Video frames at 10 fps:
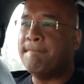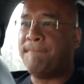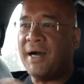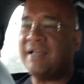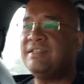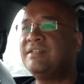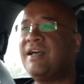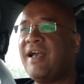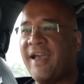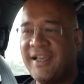But
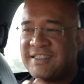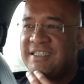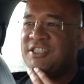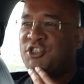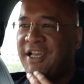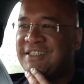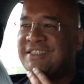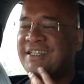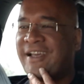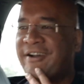has it changed
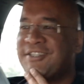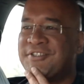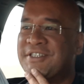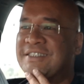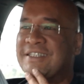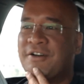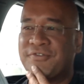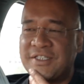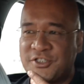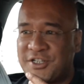the characteristic
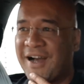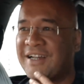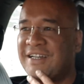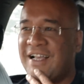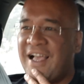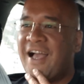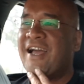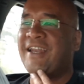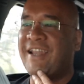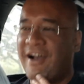of the truck?
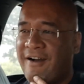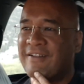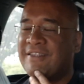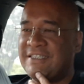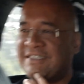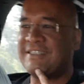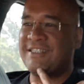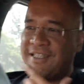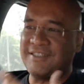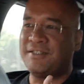Now that's
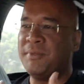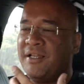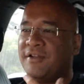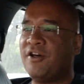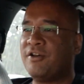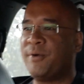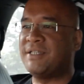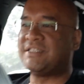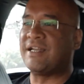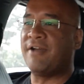the $1 million
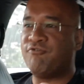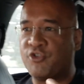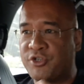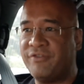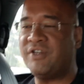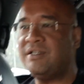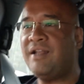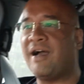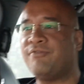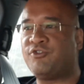question. I've
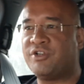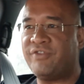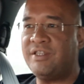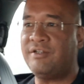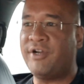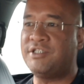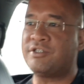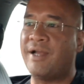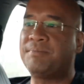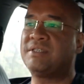driven the Ranger
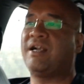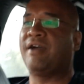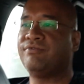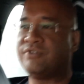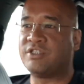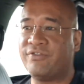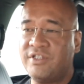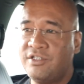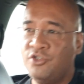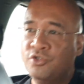Raptor. I've
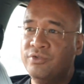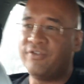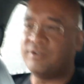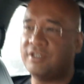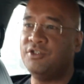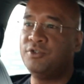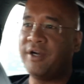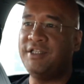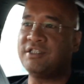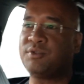driven the new
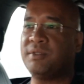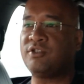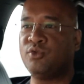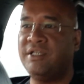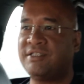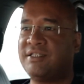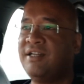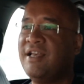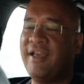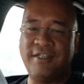Rangers with the 2-liter
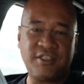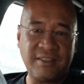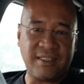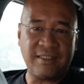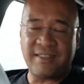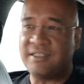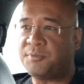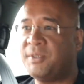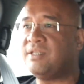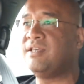engines and the
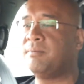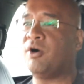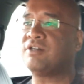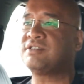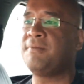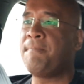10-speed gearbox,